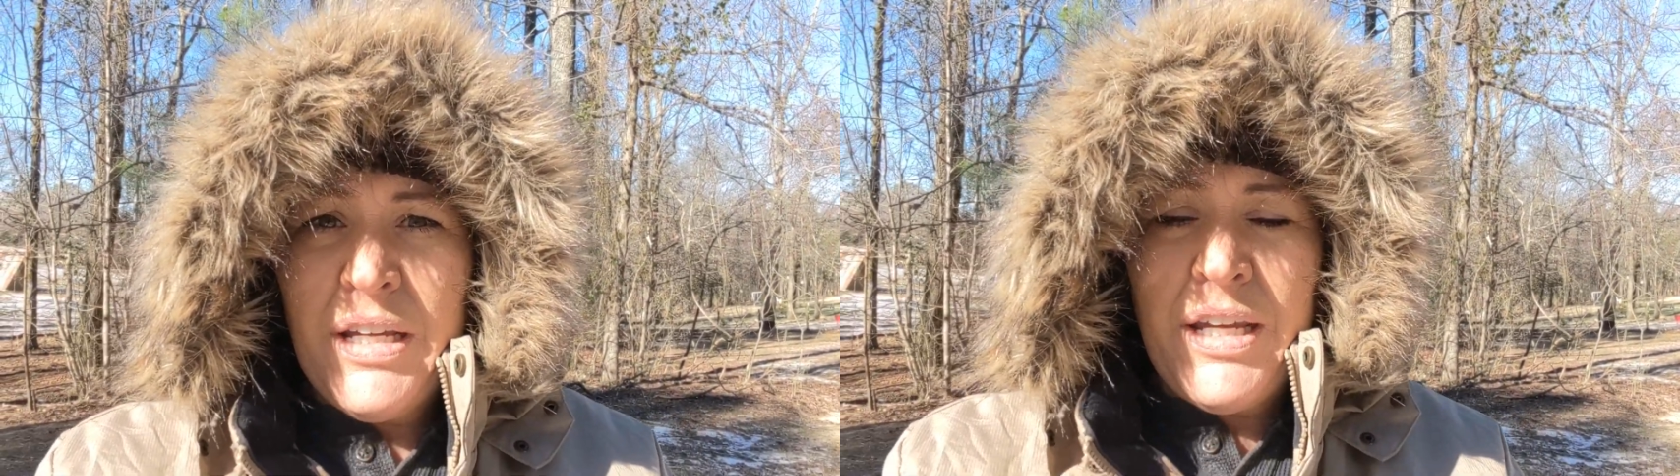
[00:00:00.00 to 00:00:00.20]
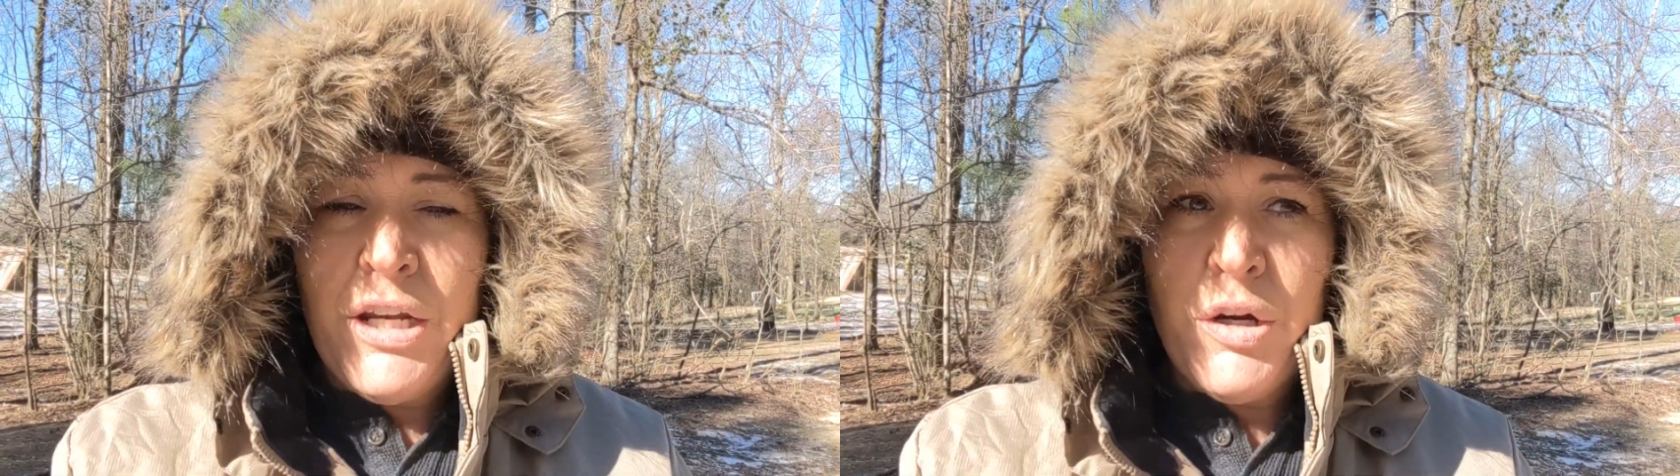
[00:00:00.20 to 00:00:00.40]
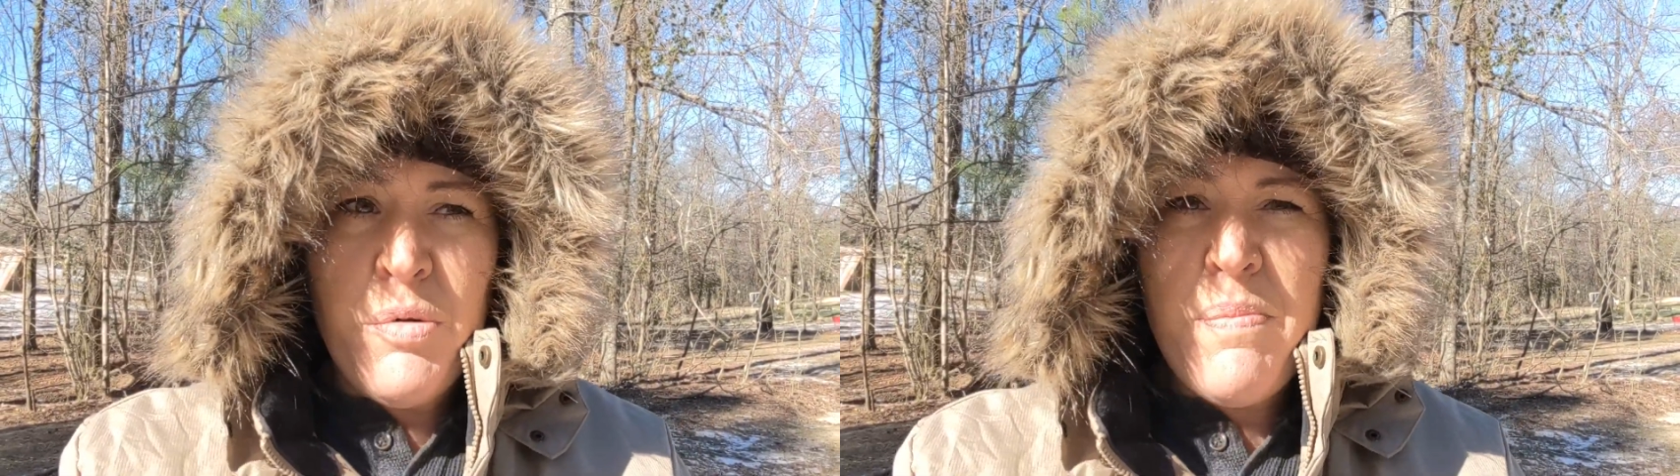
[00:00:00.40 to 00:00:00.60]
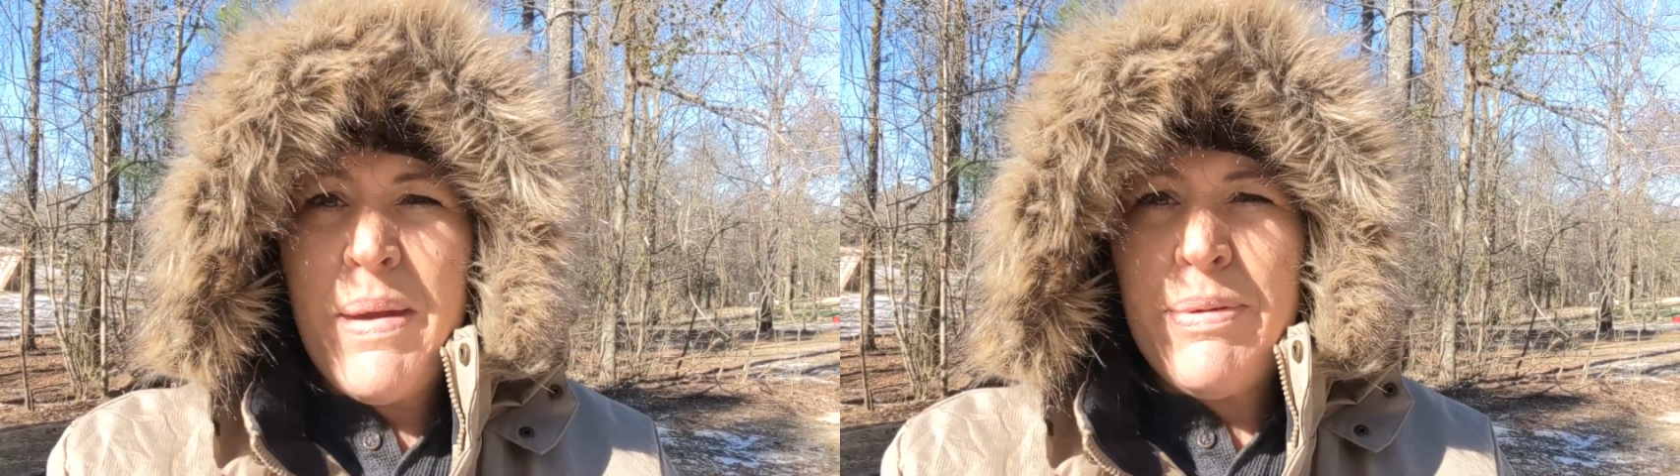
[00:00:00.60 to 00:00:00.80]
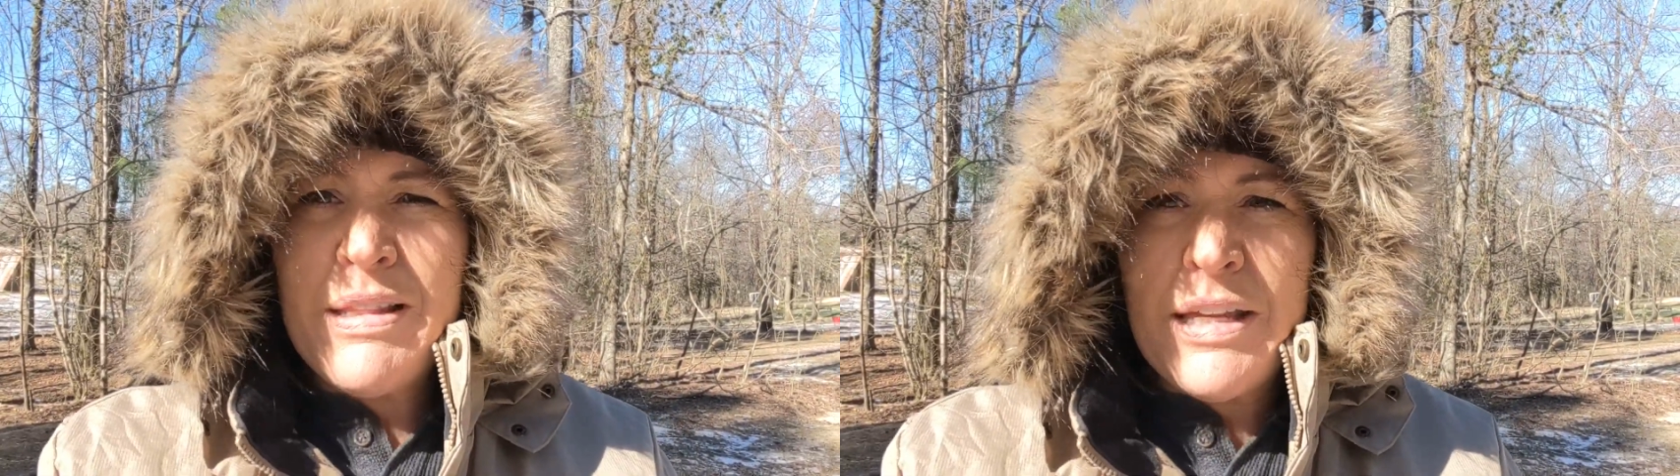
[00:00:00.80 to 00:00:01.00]
you know,
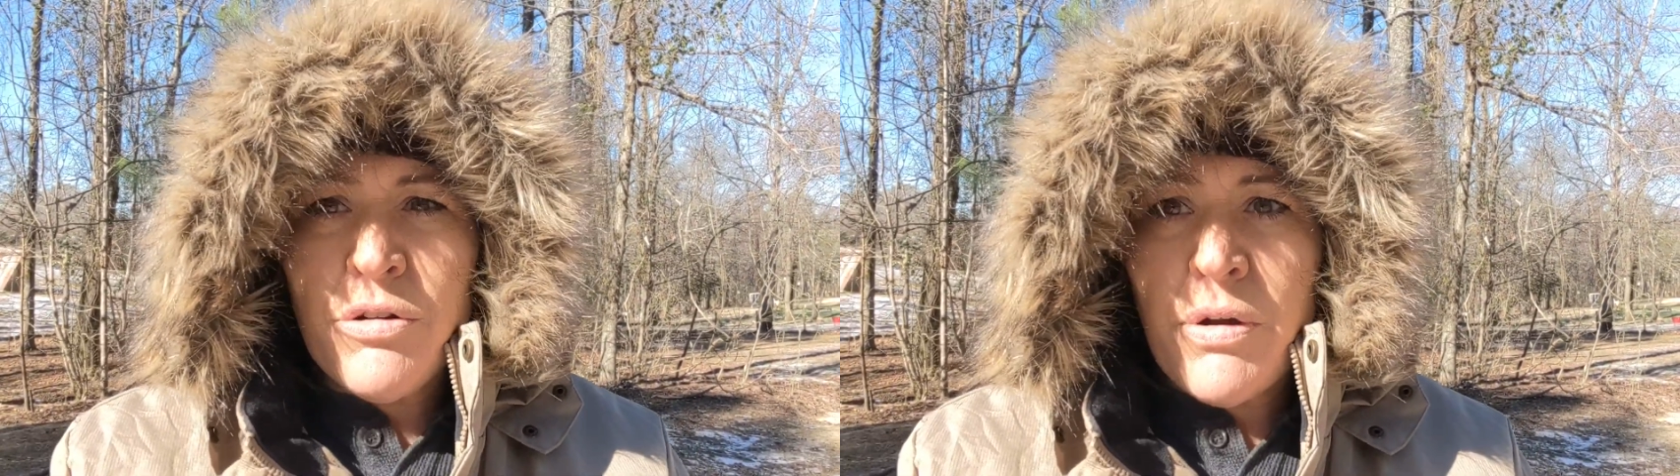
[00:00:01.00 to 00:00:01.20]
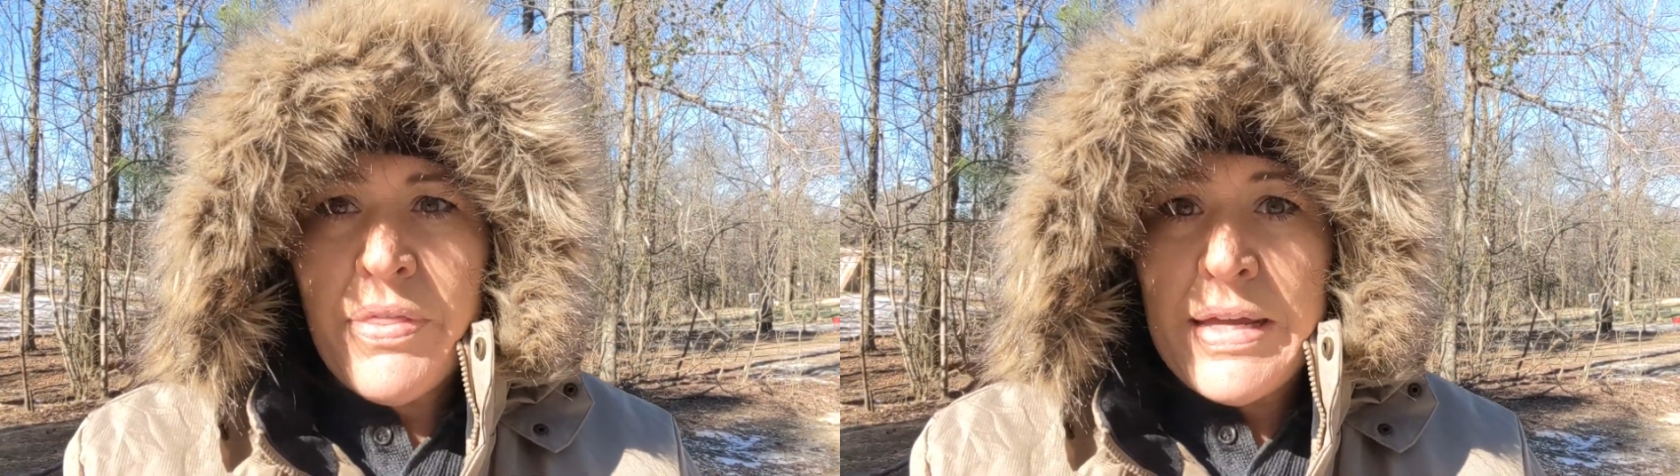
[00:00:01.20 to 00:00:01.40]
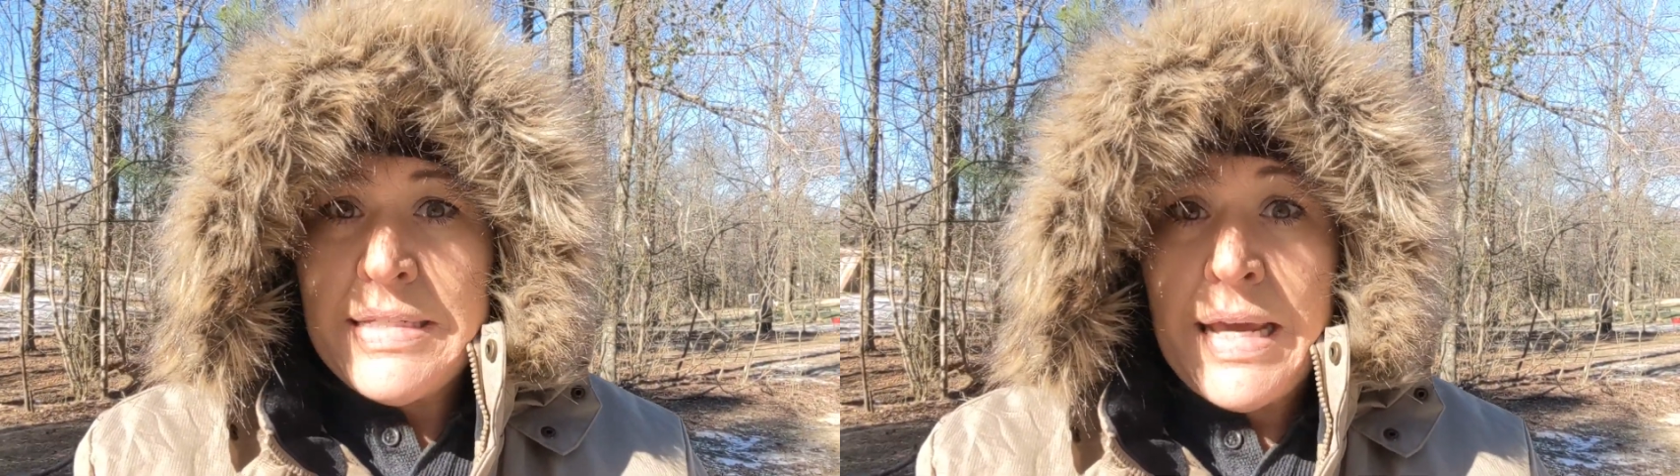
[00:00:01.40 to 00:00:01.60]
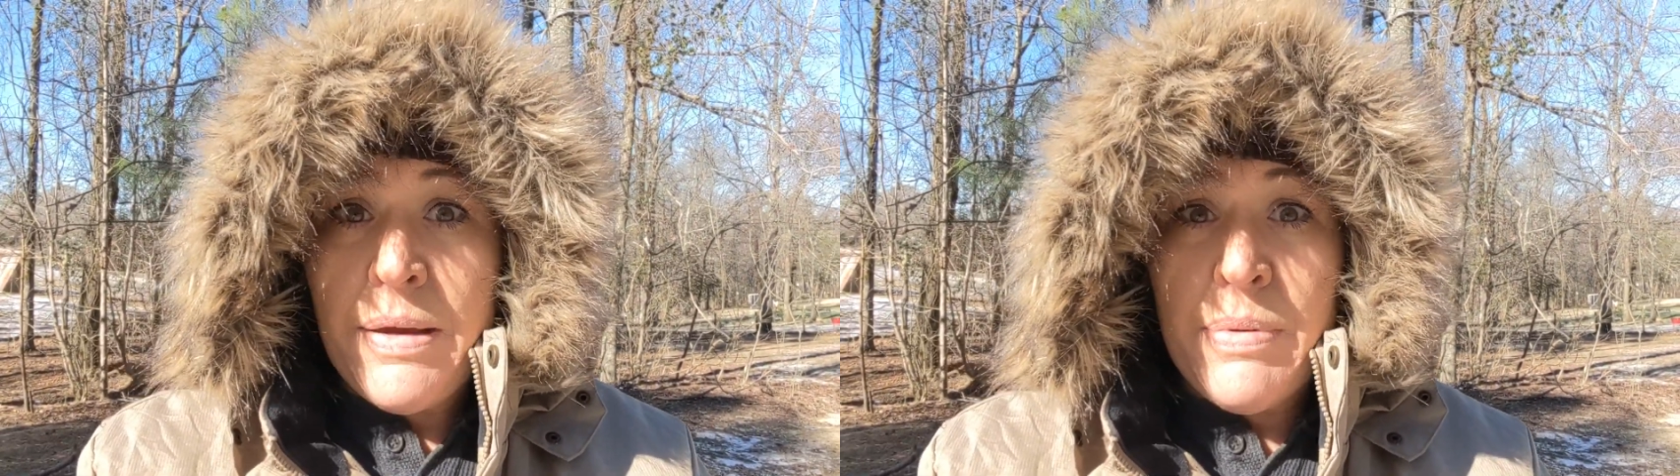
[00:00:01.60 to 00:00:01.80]
maybe later on that day,